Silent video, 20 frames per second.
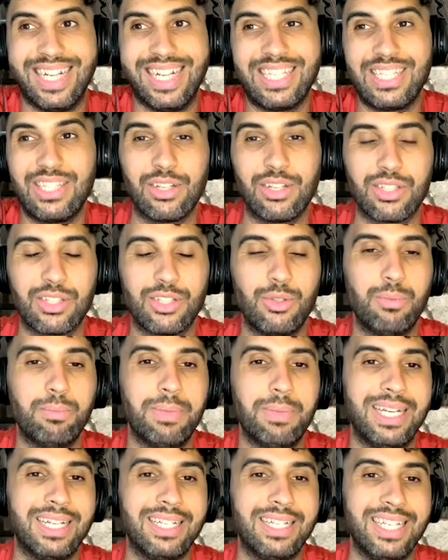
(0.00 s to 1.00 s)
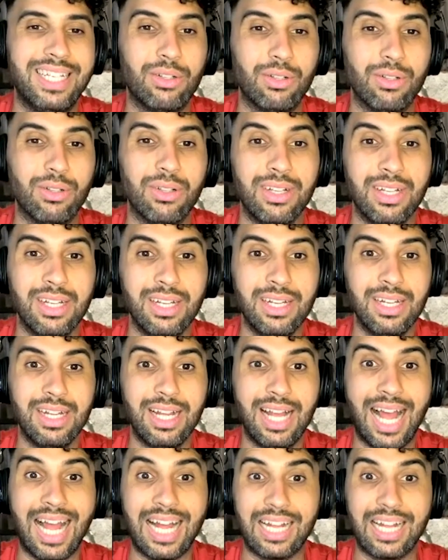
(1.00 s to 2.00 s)
It's not so big a deal
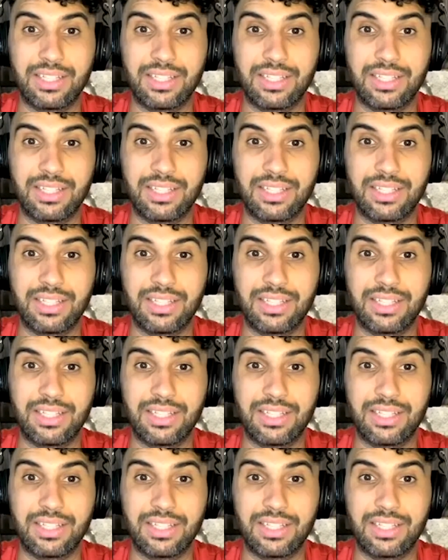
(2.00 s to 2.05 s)
at